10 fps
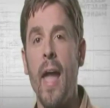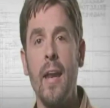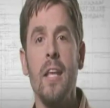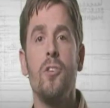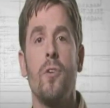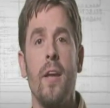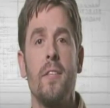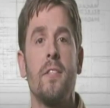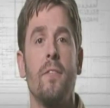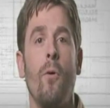any
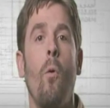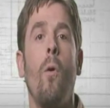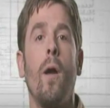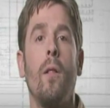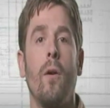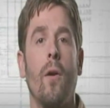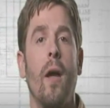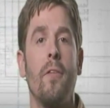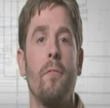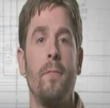traces of oil or
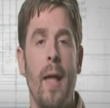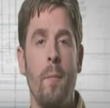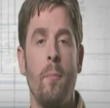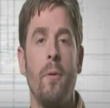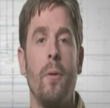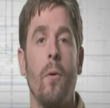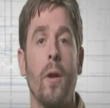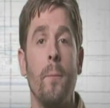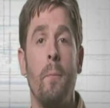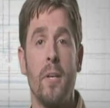other flammable or
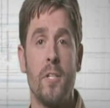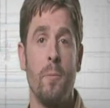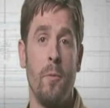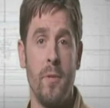combustible